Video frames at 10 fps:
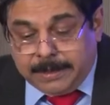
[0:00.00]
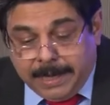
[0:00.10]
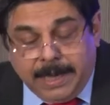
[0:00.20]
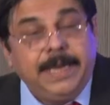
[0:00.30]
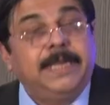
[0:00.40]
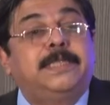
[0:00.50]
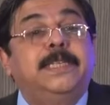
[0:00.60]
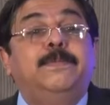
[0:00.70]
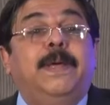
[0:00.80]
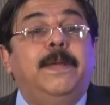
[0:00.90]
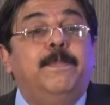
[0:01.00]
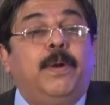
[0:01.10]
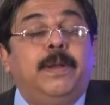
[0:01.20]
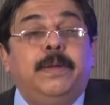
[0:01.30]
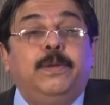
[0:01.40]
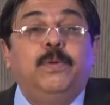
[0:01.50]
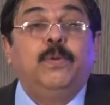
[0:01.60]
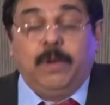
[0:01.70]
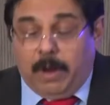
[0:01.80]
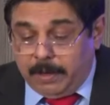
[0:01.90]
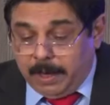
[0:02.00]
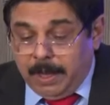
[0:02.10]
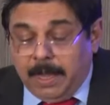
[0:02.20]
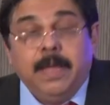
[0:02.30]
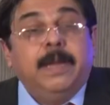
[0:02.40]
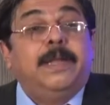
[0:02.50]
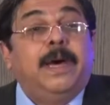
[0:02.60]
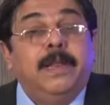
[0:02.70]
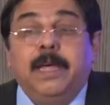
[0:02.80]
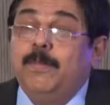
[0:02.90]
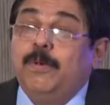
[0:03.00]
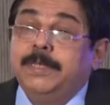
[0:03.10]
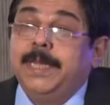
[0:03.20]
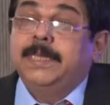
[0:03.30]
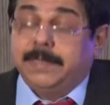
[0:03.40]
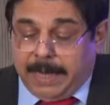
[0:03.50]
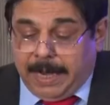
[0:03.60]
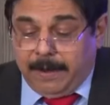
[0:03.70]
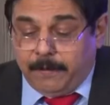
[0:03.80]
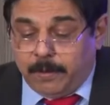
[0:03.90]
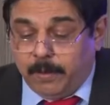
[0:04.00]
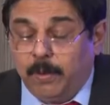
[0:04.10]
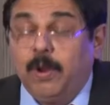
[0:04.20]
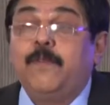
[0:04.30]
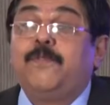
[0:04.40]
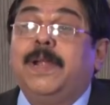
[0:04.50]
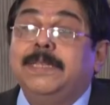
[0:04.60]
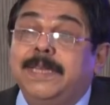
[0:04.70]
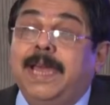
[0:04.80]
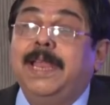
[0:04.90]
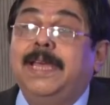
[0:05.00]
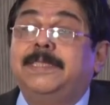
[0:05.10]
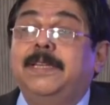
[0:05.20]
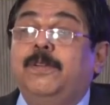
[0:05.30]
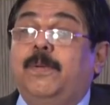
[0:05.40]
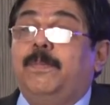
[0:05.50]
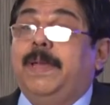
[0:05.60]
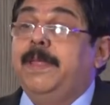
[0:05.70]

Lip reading: genetics is very important to rule out Turner mosaics and to rule out fragile X syndrome.